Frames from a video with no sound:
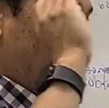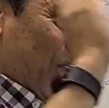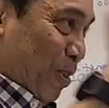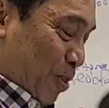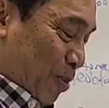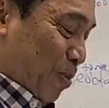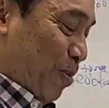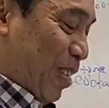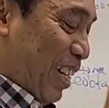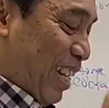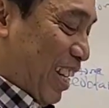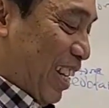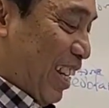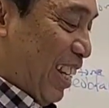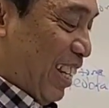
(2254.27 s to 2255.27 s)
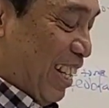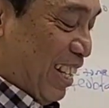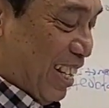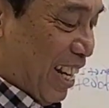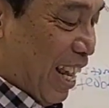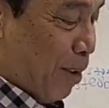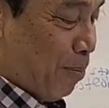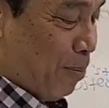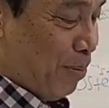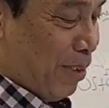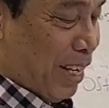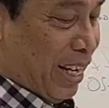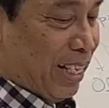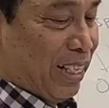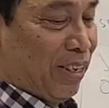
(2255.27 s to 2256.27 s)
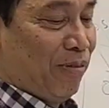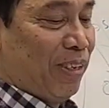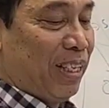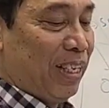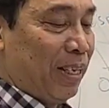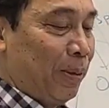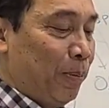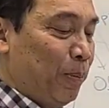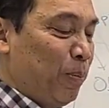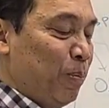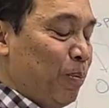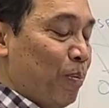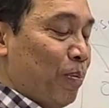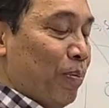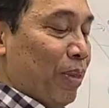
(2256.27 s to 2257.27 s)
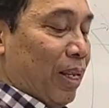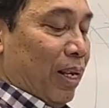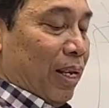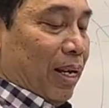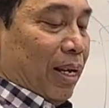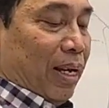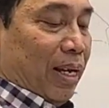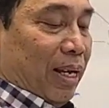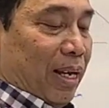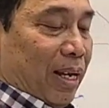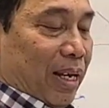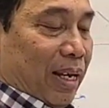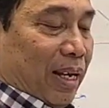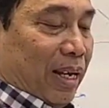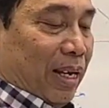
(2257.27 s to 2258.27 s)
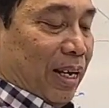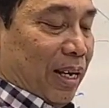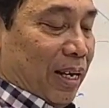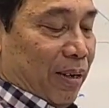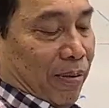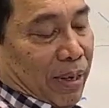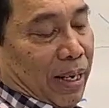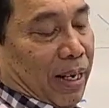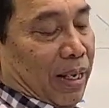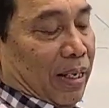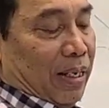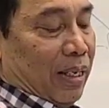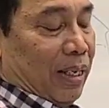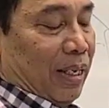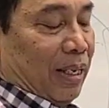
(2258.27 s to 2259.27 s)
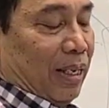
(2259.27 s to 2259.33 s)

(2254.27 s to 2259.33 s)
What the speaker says: now for the lab activity. What else?